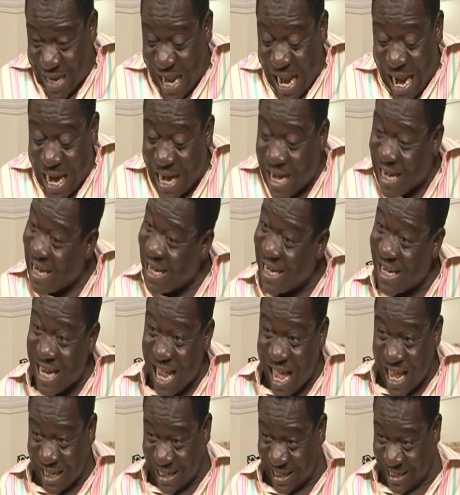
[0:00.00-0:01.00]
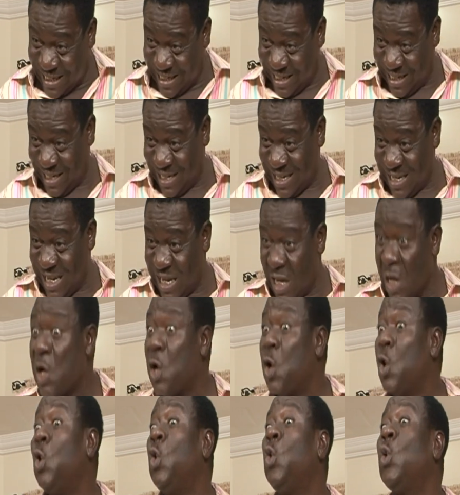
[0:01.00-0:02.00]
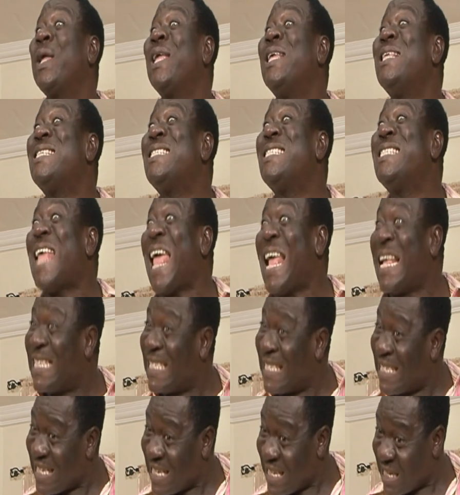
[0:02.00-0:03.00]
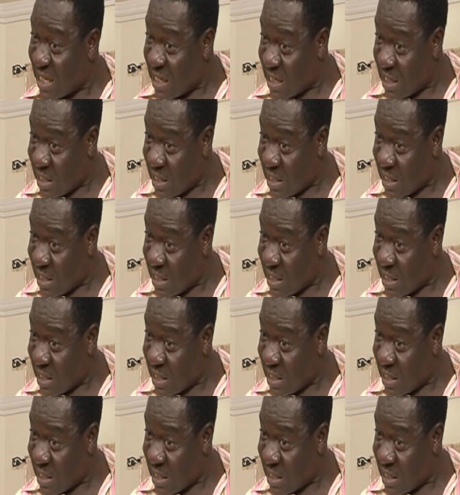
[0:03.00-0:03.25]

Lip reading: and cleanliness, looking sexy.